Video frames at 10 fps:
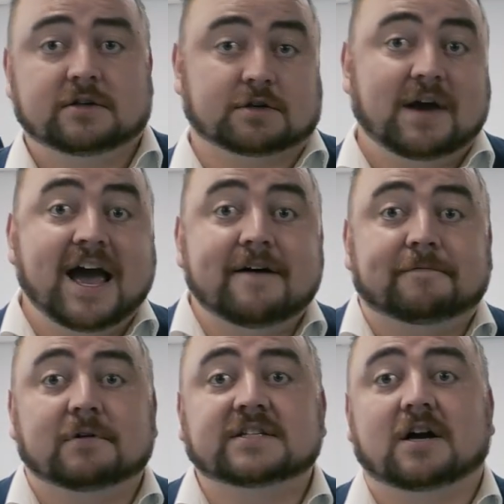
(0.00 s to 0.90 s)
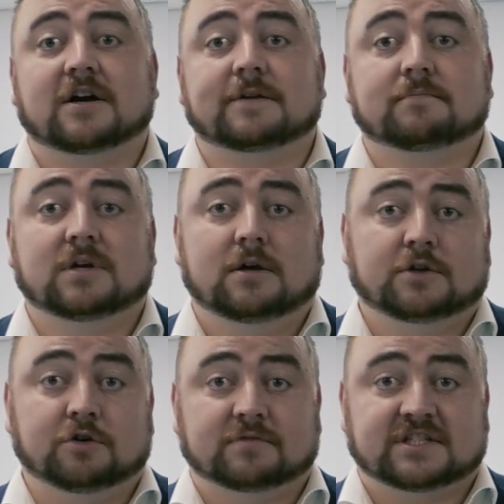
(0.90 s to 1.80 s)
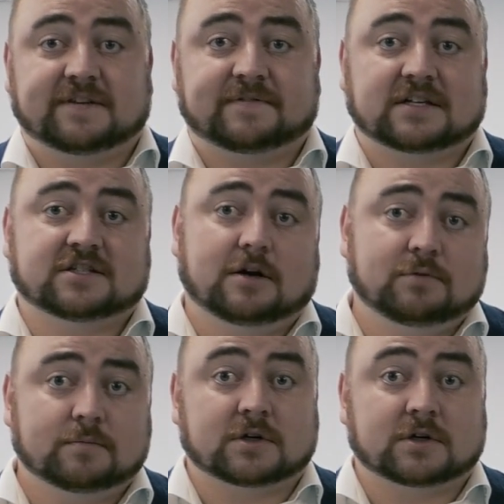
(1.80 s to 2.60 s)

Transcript: So every time you receive that sample,